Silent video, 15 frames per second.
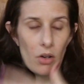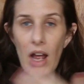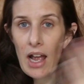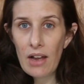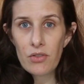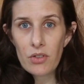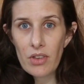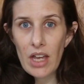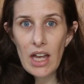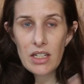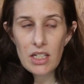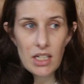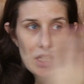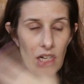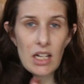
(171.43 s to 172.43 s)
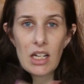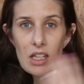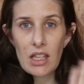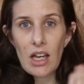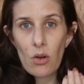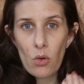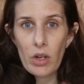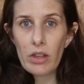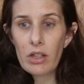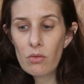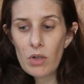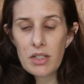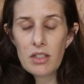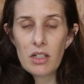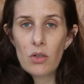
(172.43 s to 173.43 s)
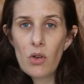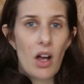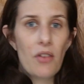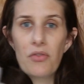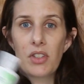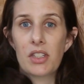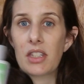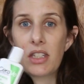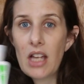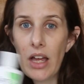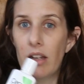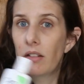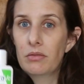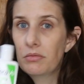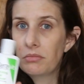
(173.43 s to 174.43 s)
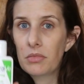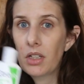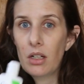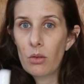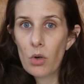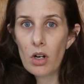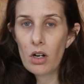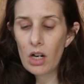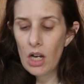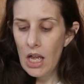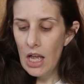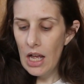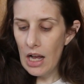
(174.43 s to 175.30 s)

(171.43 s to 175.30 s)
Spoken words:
after that to get any of that oily residue off, this is not gonna work.